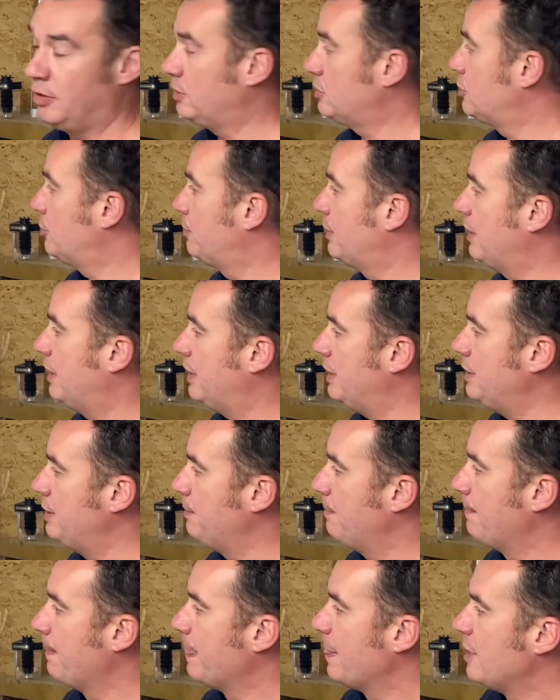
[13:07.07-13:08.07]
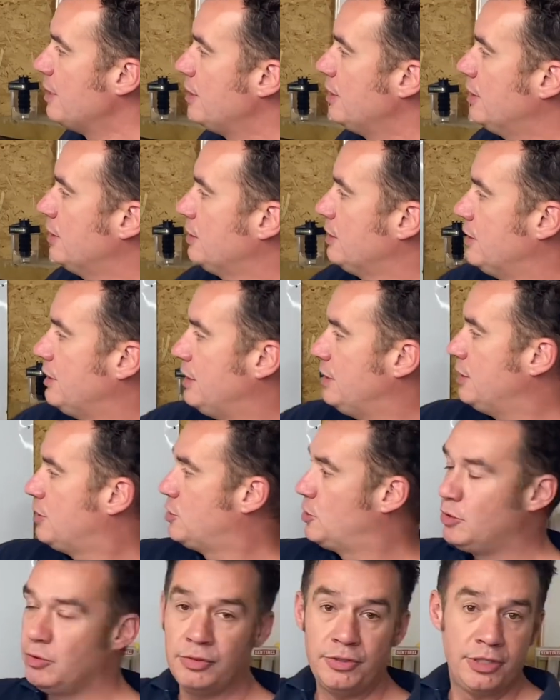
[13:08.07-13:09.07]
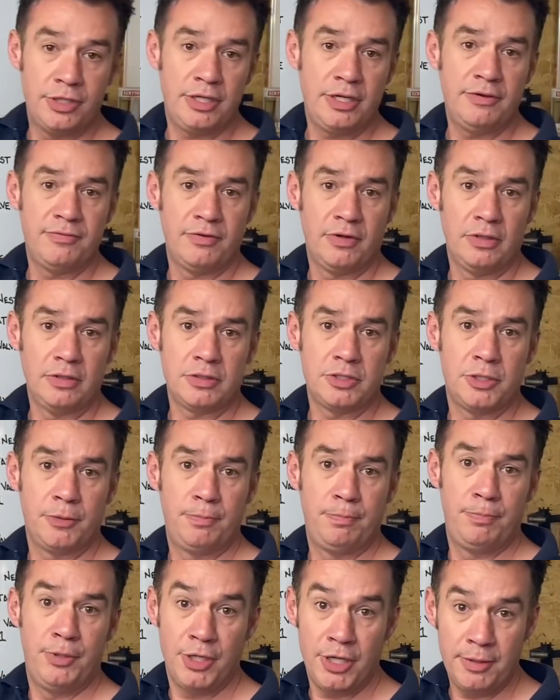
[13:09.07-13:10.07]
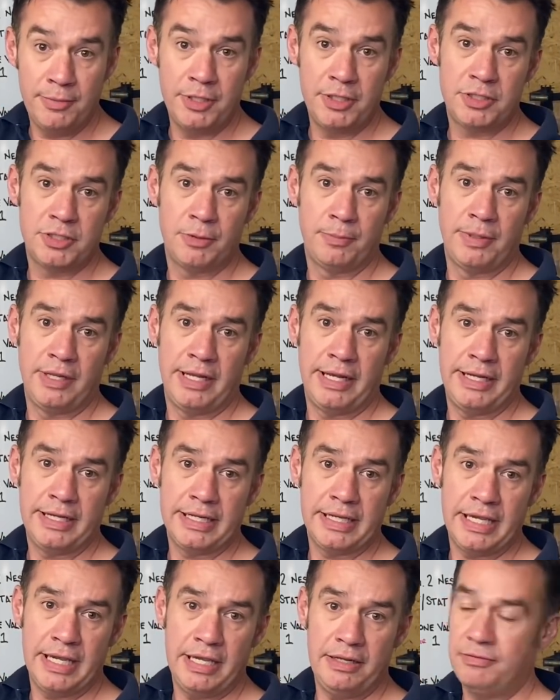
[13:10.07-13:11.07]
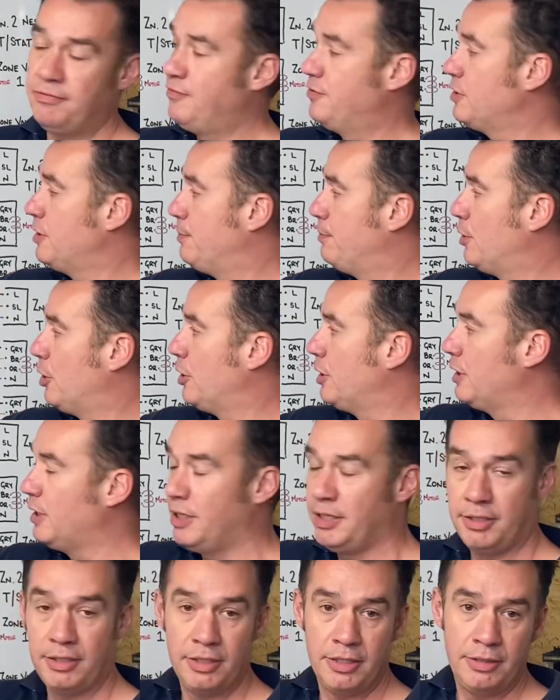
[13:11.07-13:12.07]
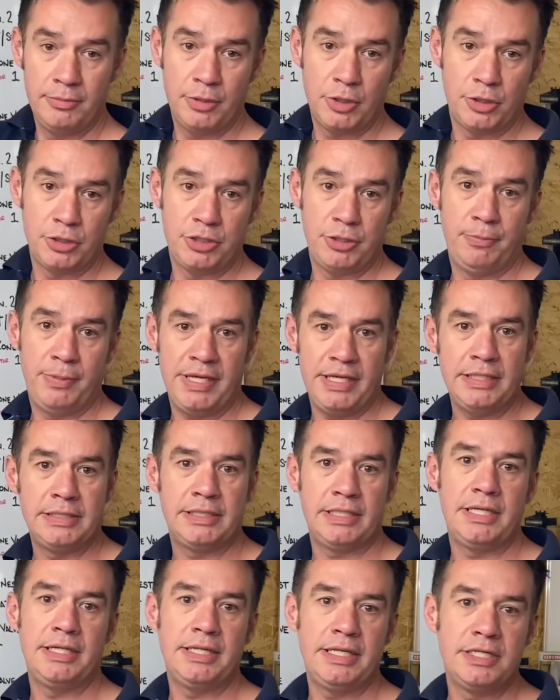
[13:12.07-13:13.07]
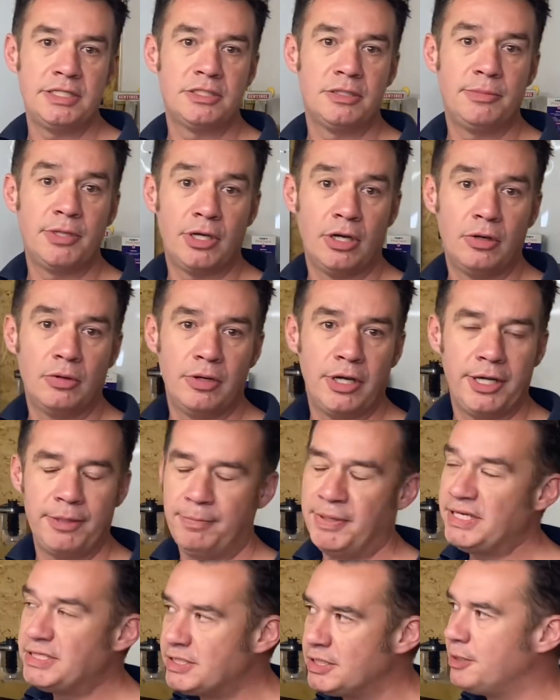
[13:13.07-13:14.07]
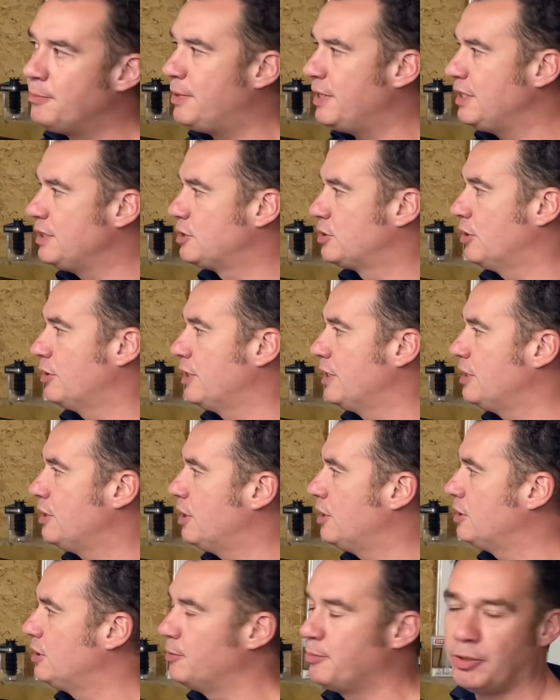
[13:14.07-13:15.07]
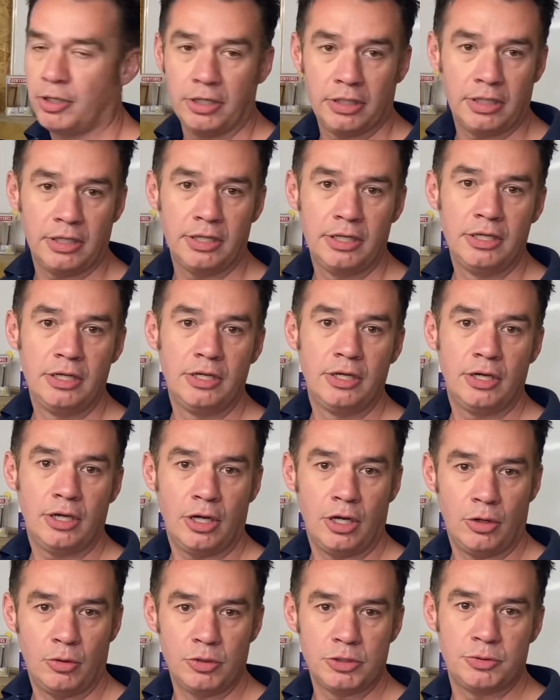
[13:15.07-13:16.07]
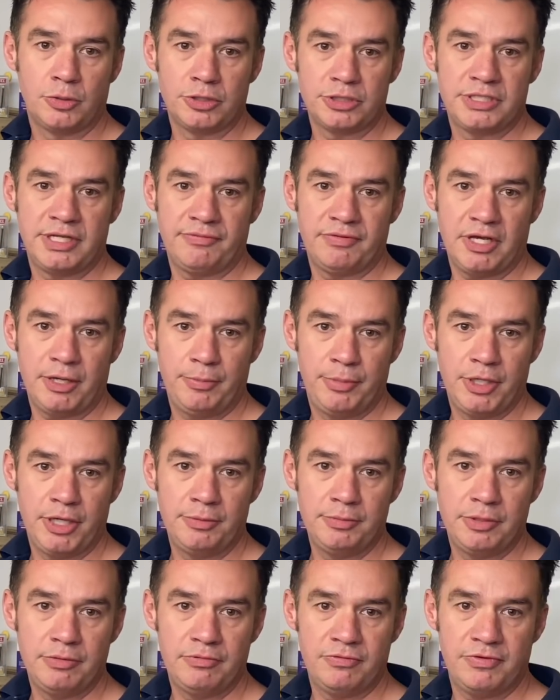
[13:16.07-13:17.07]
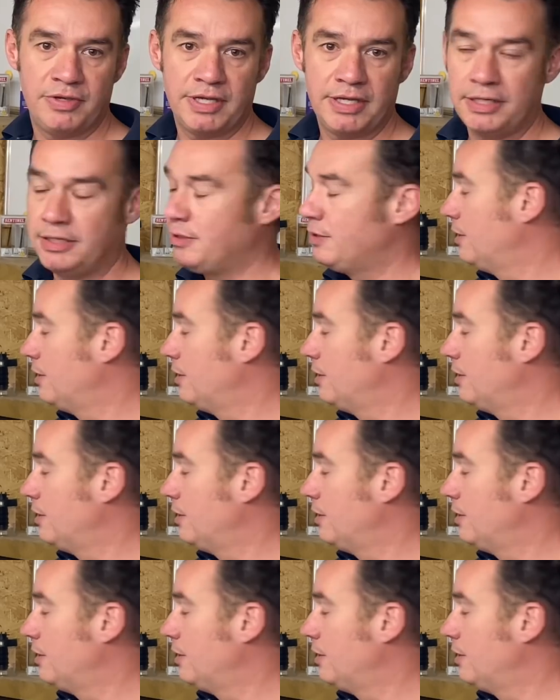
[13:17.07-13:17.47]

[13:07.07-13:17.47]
supply. You need a 230 volt permanent supply again for your boiler, because your PC needs to be all PCB, sorry, at your boiler always wants to have that permanent feed.